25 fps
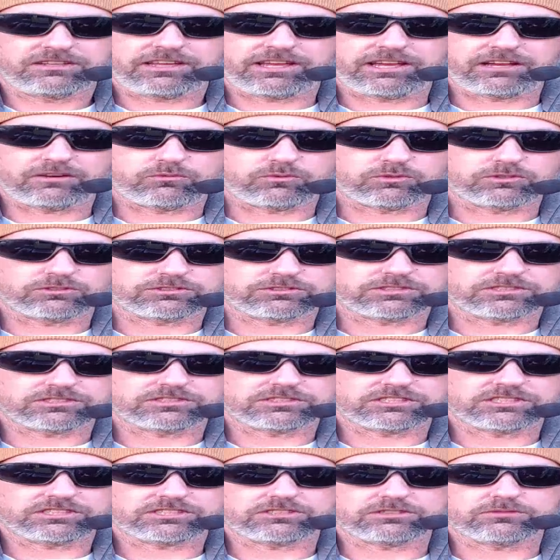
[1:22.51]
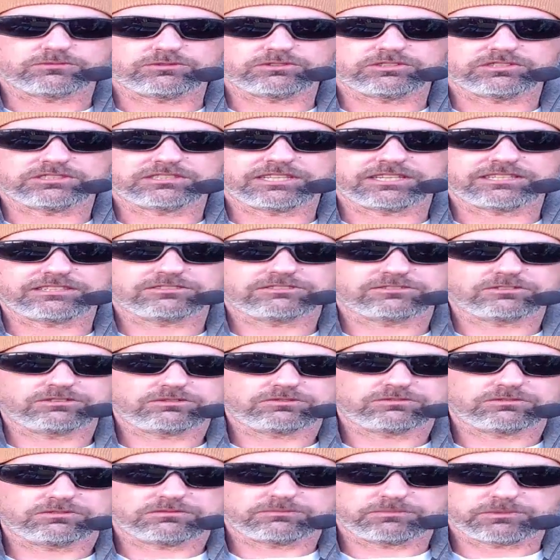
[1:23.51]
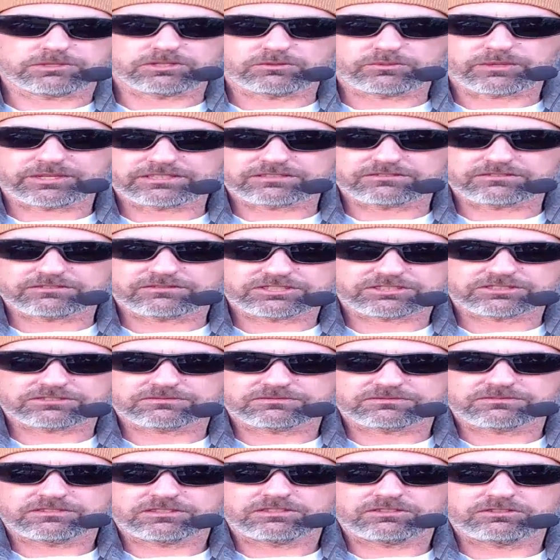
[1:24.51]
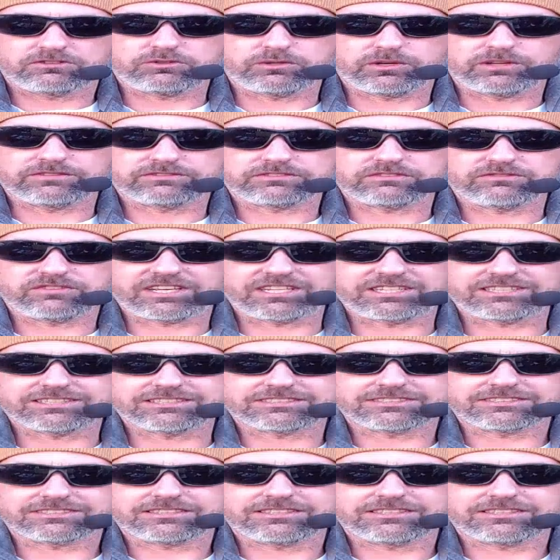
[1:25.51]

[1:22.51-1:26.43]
At worst, decision to move to 10-2, middleweight division, UFC Vegas